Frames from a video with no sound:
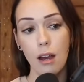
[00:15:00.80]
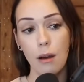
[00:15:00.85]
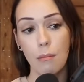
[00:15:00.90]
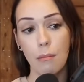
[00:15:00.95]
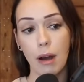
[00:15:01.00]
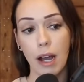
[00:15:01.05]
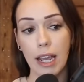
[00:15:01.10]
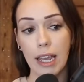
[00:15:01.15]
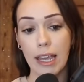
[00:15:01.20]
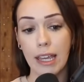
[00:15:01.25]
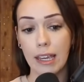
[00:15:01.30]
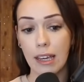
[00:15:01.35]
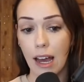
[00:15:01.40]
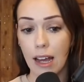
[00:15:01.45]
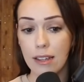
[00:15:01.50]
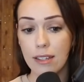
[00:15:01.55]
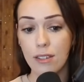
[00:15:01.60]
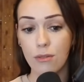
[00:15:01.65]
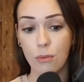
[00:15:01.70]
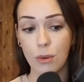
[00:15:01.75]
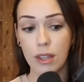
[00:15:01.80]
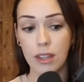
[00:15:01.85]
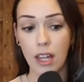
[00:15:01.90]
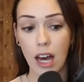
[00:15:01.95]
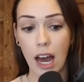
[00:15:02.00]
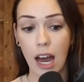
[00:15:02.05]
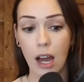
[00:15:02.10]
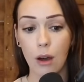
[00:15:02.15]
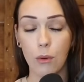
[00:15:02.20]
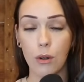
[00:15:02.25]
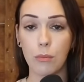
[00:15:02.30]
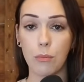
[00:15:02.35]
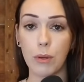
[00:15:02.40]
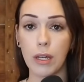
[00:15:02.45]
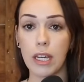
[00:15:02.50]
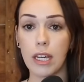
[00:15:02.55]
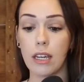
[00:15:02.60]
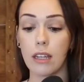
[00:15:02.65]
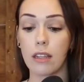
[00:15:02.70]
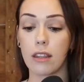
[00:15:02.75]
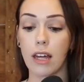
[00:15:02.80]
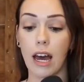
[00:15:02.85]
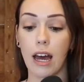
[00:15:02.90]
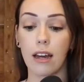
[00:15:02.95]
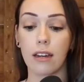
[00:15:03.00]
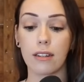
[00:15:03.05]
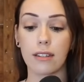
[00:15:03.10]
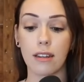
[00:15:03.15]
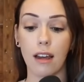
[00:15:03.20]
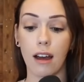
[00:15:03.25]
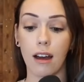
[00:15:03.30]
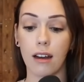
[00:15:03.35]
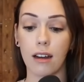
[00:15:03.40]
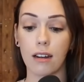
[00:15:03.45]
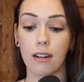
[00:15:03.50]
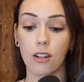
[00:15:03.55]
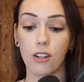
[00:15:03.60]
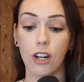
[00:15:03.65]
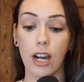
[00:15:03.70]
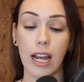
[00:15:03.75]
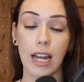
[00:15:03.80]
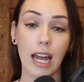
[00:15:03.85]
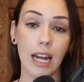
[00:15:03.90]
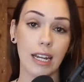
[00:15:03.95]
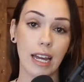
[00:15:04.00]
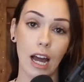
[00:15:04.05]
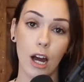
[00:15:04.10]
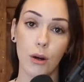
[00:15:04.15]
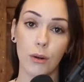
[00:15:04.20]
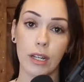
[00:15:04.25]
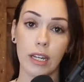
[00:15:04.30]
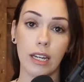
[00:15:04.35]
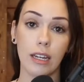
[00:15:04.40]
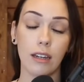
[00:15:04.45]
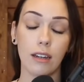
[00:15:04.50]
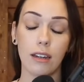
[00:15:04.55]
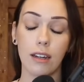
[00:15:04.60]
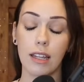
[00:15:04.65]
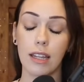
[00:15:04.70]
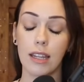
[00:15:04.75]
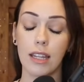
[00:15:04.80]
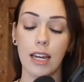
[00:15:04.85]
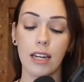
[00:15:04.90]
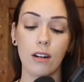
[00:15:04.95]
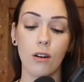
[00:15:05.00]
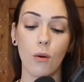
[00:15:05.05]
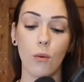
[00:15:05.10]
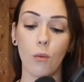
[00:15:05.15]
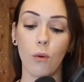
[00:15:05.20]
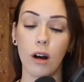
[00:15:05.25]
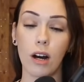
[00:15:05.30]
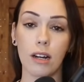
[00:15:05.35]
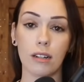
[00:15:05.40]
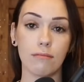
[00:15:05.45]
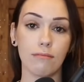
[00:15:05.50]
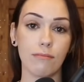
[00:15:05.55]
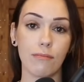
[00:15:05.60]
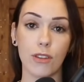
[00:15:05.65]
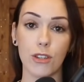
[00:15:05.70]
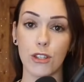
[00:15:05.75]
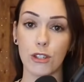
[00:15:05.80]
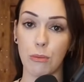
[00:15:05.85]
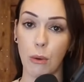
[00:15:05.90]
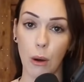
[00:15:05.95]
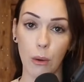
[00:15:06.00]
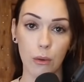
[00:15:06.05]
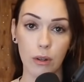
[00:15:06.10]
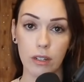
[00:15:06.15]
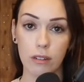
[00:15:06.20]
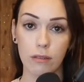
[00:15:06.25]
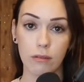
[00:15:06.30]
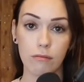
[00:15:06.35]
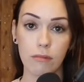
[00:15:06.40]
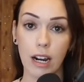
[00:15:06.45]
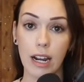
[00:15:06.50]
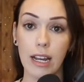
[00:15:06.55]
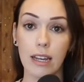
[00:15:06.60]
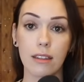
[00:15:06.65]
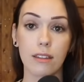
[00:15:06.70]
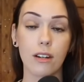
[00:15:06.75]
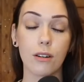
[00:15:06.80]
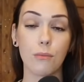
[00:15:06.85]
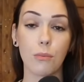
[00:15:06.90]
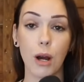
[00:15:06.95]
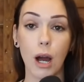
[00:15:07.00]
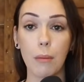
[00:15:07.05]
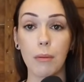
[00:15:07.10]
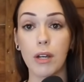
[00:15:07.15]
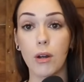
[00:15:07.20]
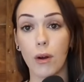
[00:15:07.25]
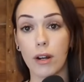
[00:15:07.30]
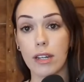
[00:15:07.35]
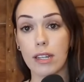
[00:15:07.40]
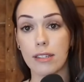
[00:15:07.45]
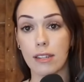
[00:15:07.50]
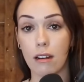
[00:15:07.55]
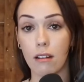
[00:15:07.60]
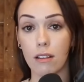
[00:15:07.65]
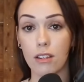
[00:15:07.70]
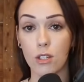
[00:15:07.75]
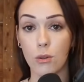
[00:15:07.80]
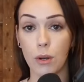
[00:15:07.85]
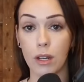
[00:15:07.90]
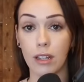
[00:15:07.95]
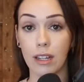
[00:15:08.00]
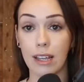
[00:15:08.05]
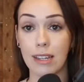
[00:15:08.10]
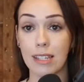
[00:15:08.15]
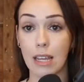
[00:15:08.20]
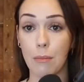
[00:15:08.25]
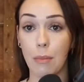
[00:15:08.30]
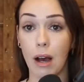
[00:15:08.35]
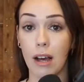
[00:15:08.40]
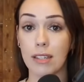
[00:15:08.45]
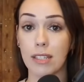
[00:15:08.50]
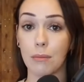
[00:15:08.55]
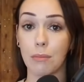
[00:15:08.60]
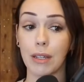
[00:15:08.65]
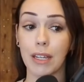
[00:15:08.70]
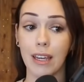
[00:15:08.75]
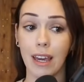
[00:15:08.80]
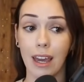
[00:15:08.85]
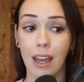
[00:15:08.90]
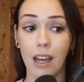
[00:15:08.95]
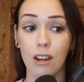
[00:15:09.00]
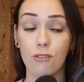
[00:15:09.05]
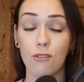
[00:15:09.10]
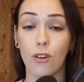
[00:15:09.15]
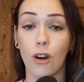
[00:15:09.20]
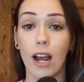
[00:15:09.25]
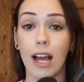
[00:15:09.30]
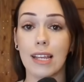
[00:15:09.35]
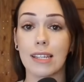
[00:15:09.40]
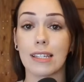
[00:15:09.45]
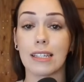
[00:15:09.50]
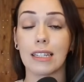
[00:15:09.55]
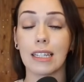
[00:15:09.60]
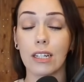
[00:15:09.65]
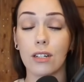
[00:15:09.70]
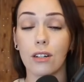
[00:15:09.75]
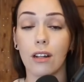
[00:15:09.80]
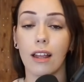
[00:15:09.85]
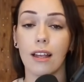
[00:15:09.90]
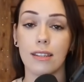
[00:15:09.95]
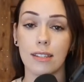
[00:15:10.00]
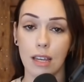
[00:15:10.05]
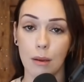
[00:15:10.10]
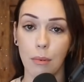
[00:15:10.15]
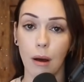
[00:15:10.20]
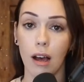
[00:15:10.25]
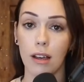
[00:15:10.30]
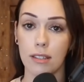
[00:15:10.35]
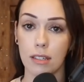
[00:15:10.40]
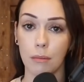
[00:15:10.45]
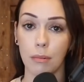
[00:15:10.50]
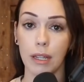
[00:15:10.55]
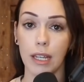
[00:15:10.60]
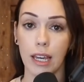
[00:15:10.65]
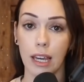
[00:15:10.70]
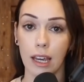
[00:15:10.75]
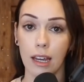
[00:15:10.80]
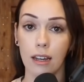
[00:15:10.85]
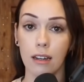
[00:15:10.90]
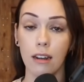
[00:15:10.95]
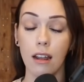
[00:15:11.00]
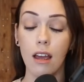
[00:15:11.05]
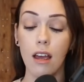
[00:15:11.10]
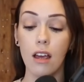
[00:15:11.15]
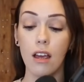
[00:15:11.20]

My guess with that would be that Craighead County, they don't want the smoke, right? They're probably going to settle as quickly as they possibly can for as little as they possibly can